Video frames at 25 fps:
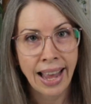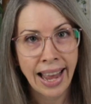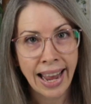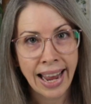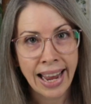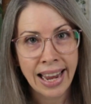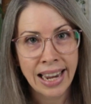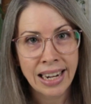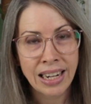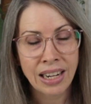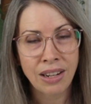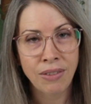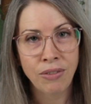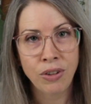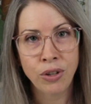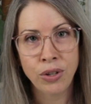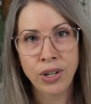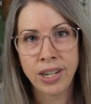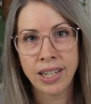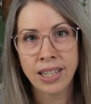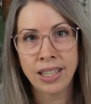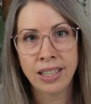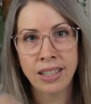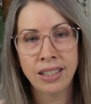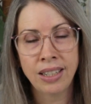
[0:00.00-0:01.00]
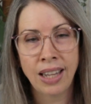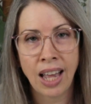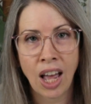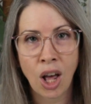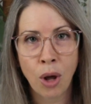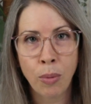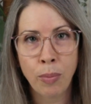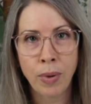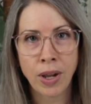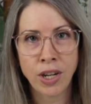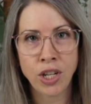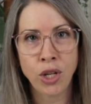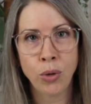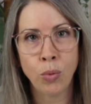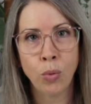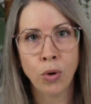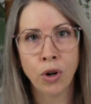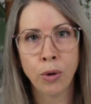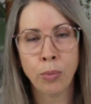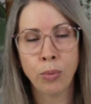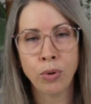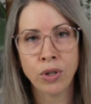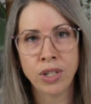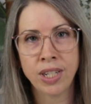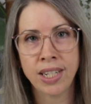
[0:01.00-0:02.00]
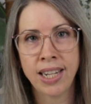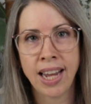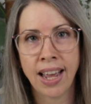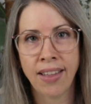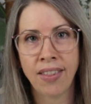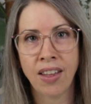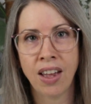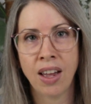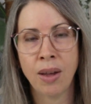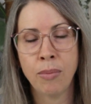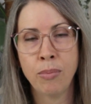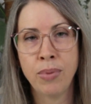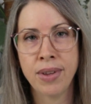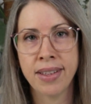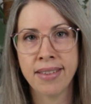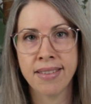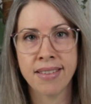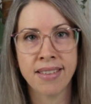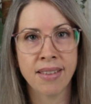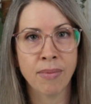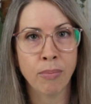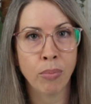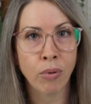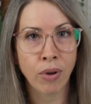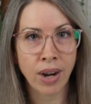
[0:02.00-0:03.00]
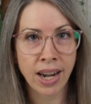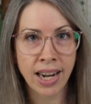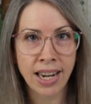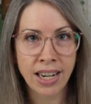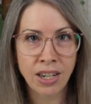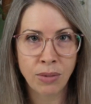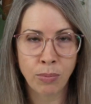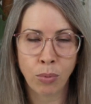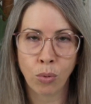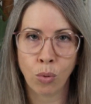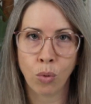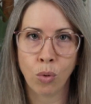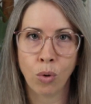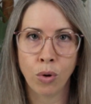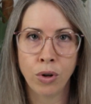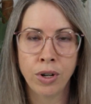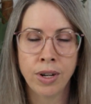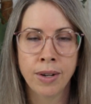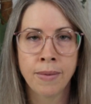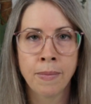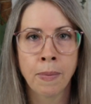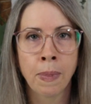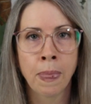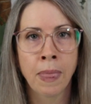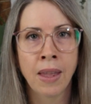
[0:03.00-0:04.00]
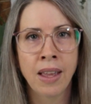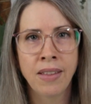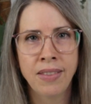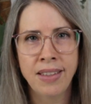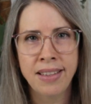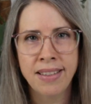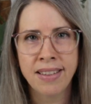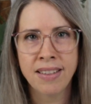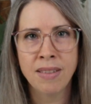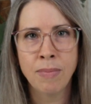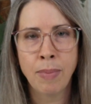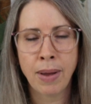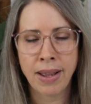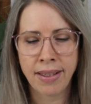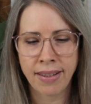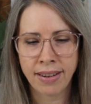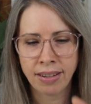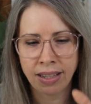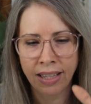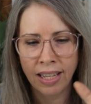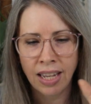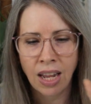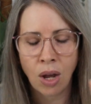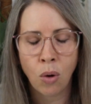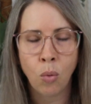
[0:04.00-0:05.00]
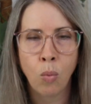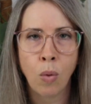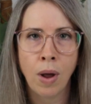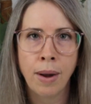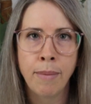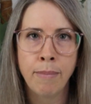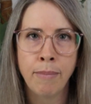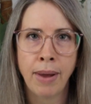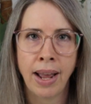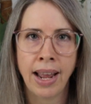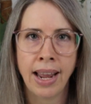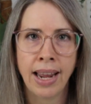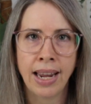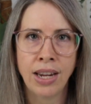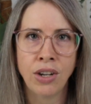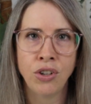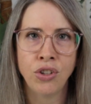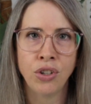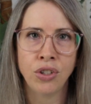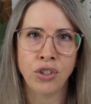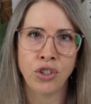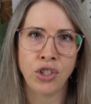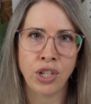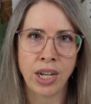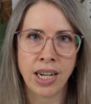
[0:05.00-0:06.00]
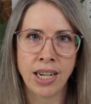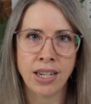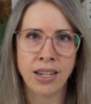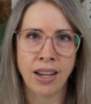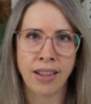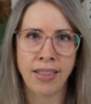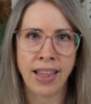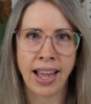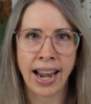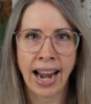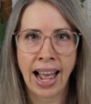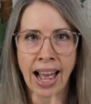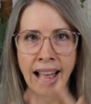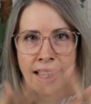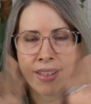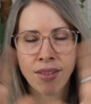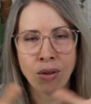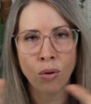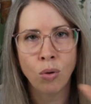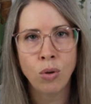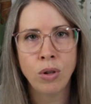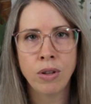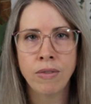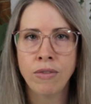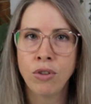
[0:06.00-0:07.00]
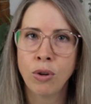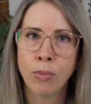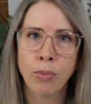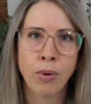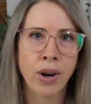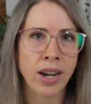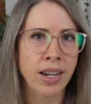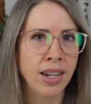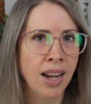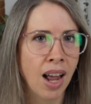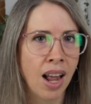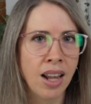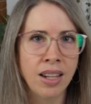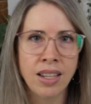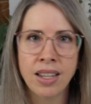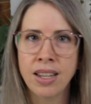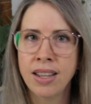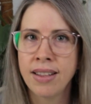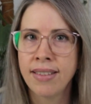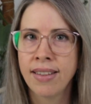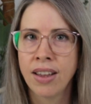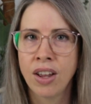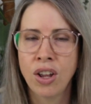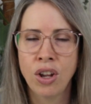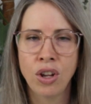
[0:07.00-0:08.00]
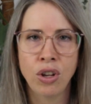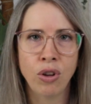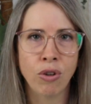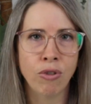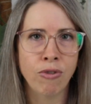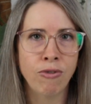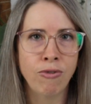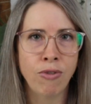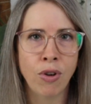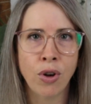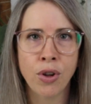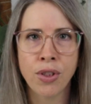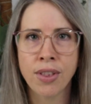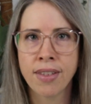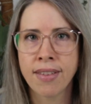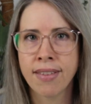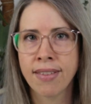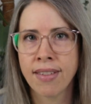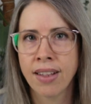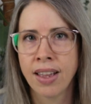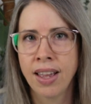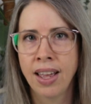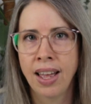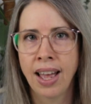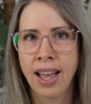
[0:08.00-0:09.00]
And if you need a little help and you want to put together a business brand board, this is basically a one-page sheet that has all of your brand colors, your fonts,